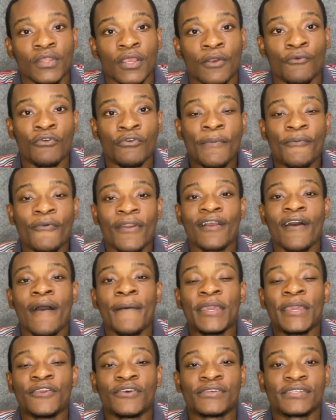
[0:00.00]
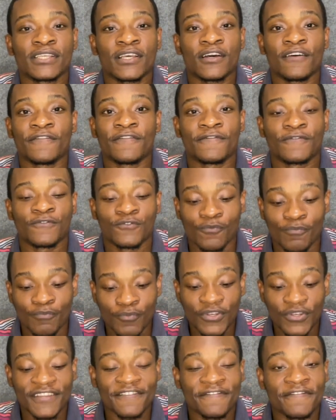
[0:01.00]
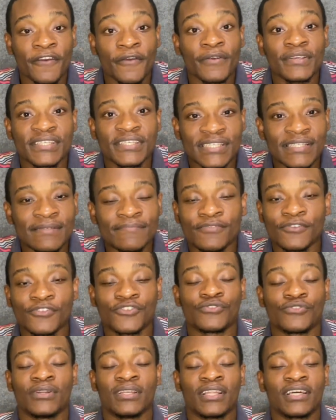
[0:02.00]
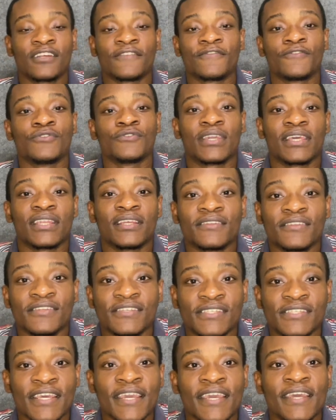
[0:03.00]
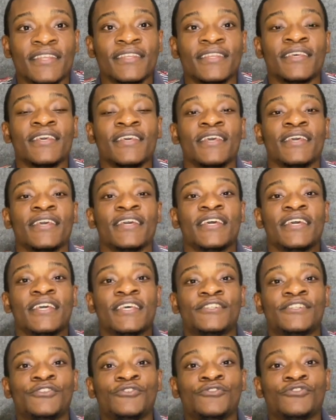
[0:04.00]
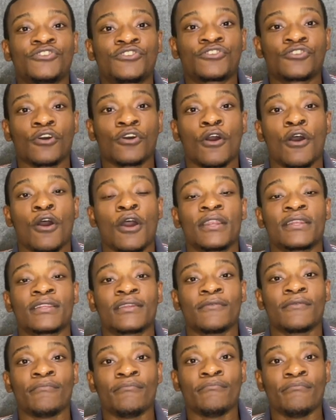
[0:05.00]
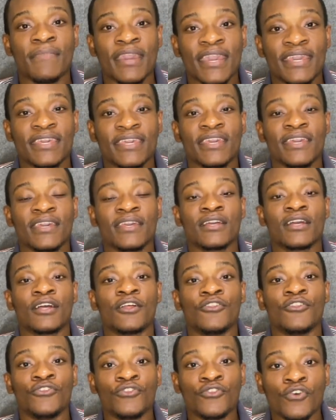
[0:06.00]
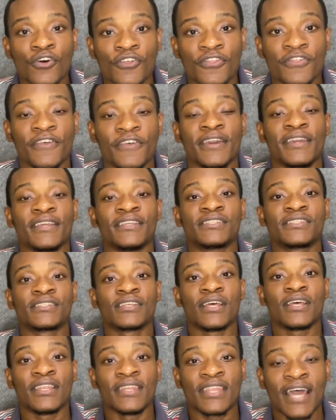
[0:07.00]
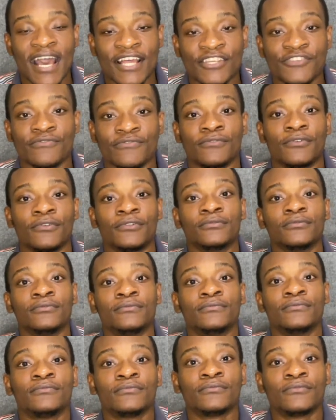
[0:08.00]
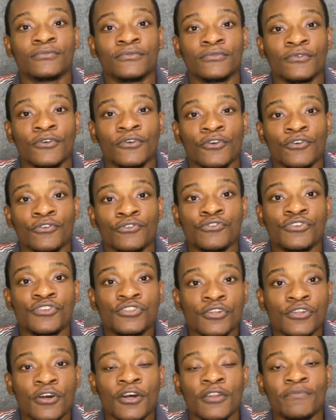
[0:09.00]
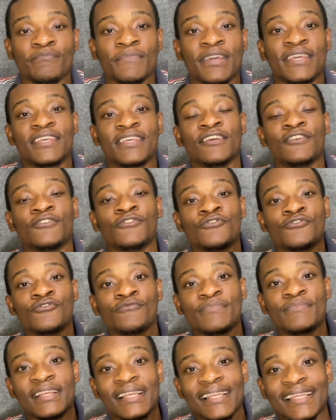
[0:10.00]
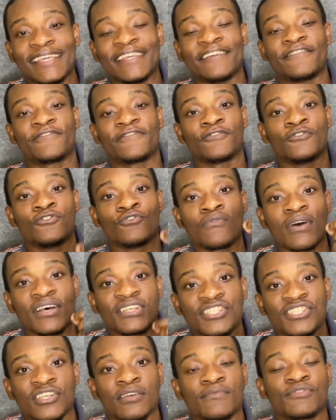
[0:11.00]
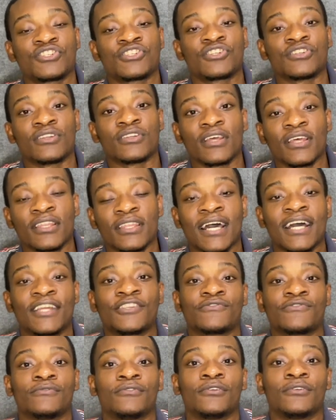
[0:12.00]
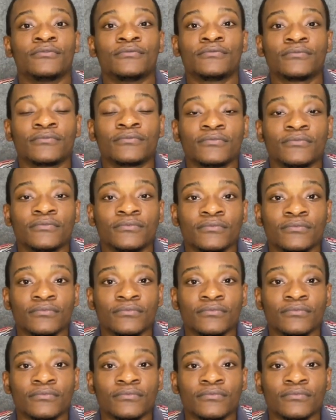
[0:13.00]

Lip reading: Reprogramming yourself, to put it very simple so a lot of you can understand, is you start making new things natural. You start making new beliefs, new assumptions natural.